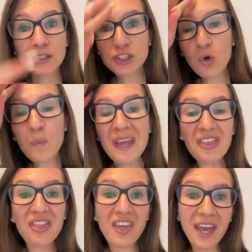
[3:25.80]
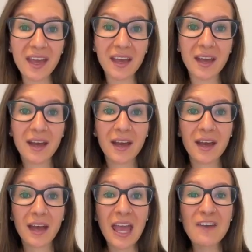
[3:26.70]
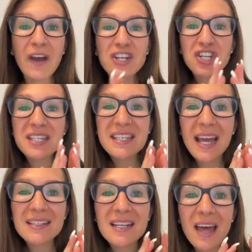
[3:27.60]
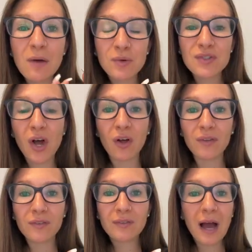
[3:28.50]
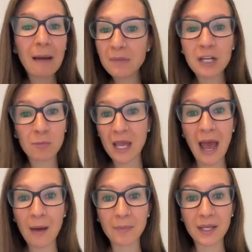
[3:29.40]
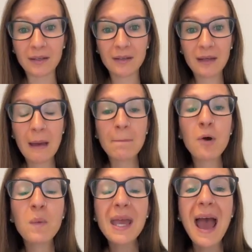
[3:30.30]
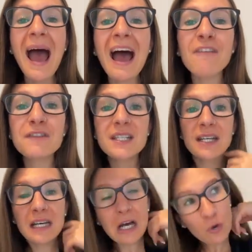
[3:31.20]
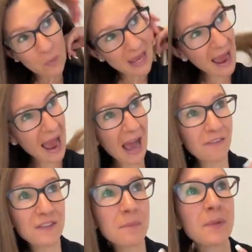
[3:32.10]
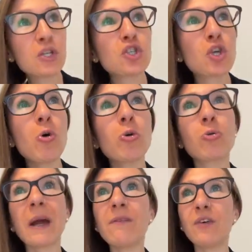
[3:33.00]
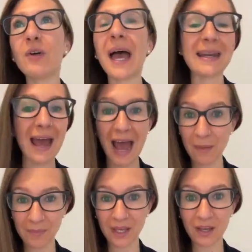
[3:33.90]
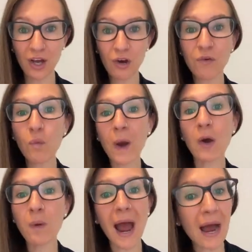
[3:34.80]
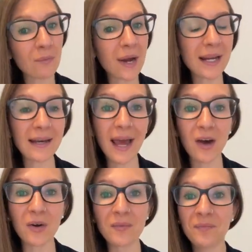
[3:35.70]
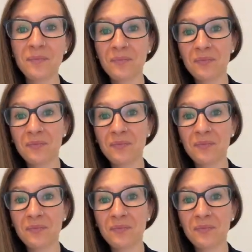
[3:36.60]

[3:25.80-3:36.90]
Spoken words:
So we think, if I just get to that result, I'm going to be happy. But we have to be so grateful and happy for where we're at right now.